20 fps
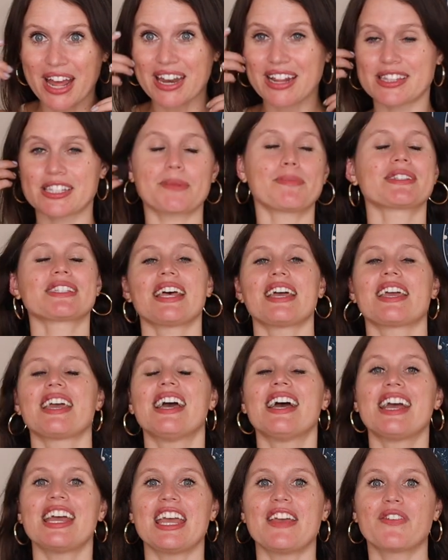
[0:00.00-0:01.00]
And it's almost like,
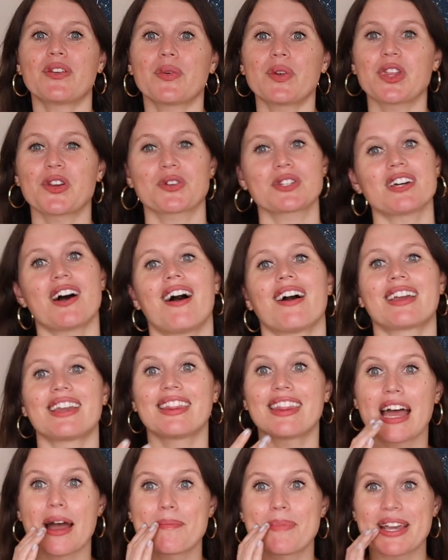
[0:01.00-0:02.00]
even when you're talking
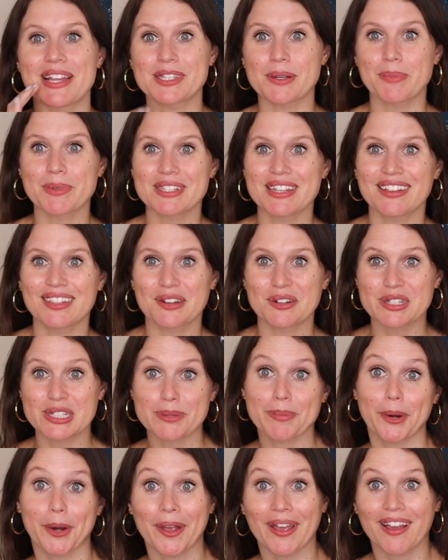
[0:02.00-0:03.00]
to them, it's almost like they're
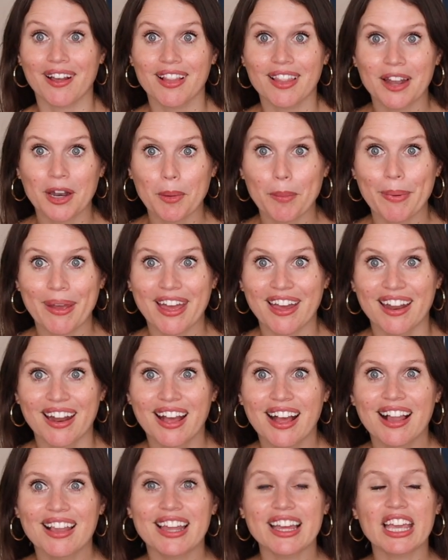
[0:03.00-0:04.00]
smirking a little bit.
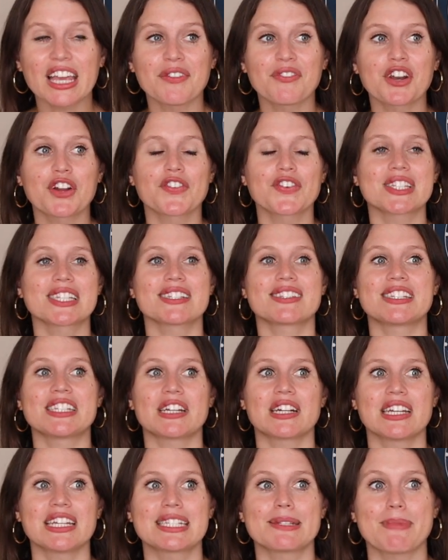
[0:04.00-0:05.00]
Like even if it's a
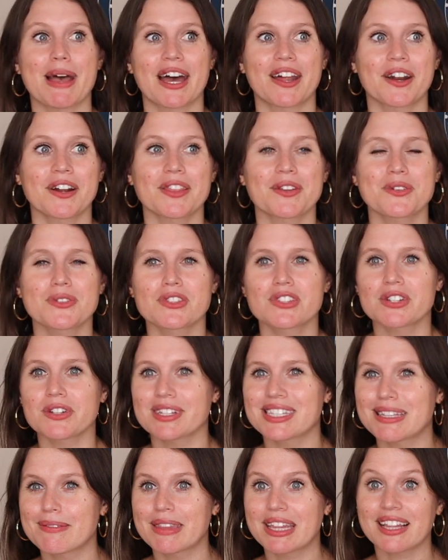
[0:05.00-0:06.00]
serious matter, there's still
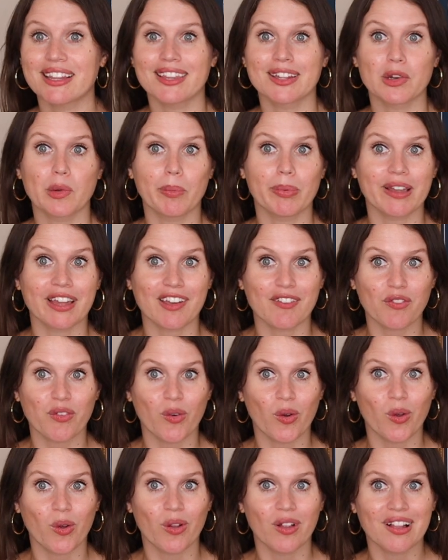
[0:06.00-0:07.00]
something a little
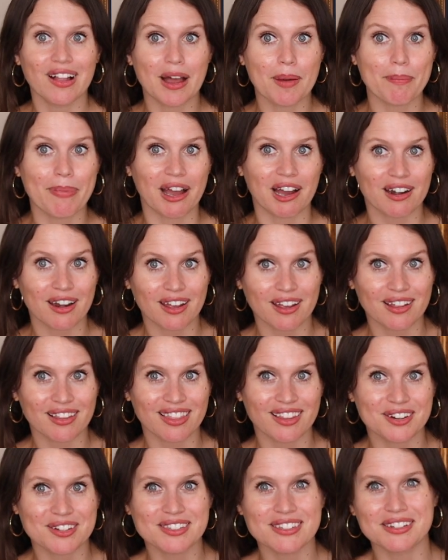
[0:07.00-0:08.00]
playful about it.
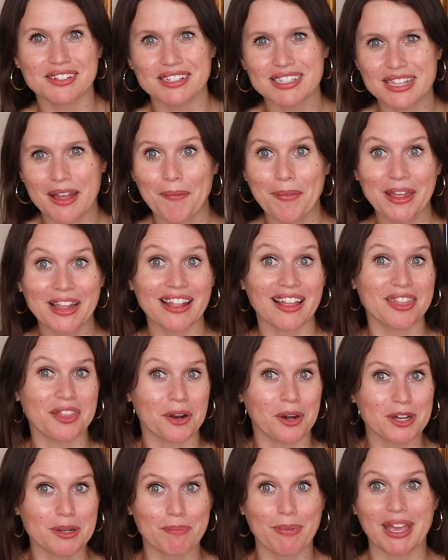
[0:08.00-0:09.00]
There's still something that
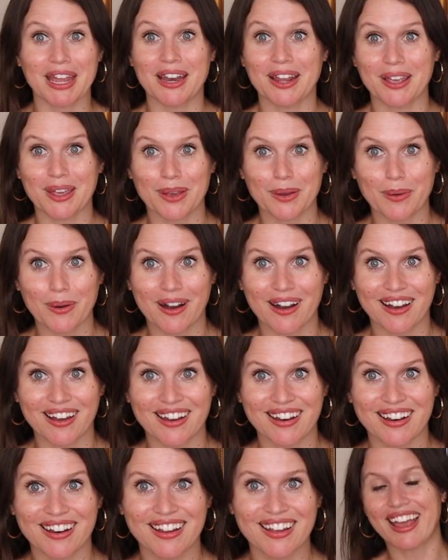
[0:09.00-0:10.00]
they're debating you
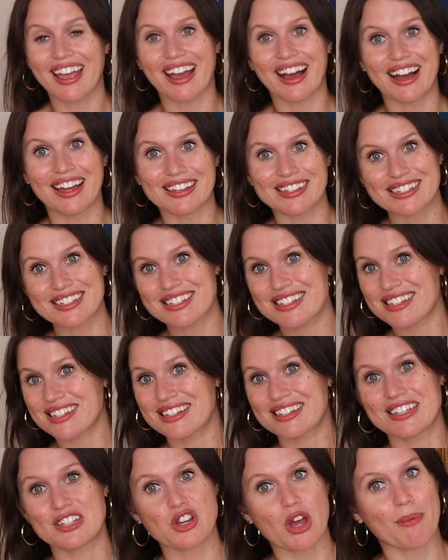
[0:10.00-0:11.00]
on. And
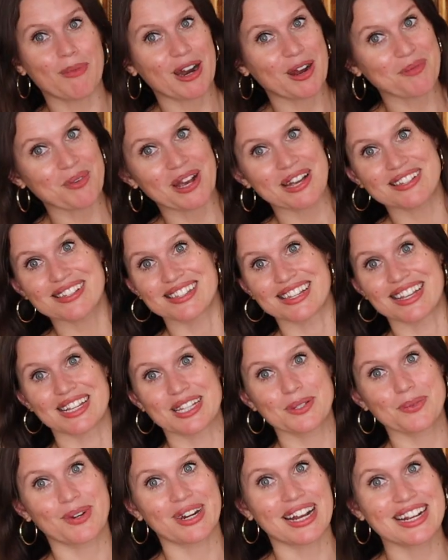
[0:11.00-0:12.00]
Gemini
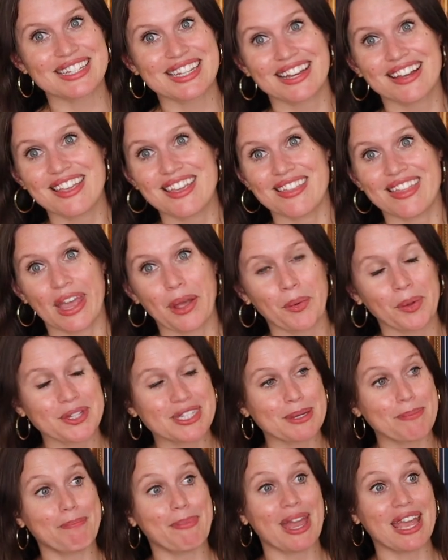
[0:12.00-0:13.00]
risings, when I tell you, they will
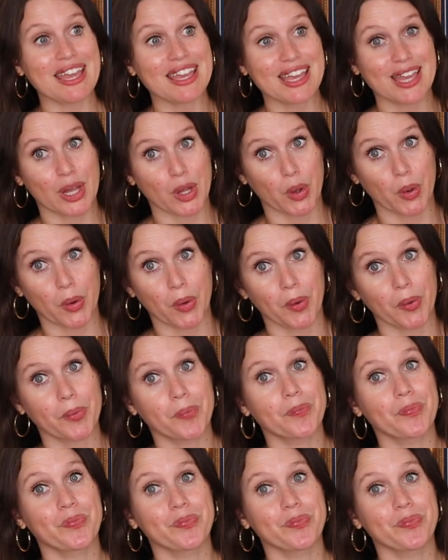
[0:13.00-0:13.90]
debate you.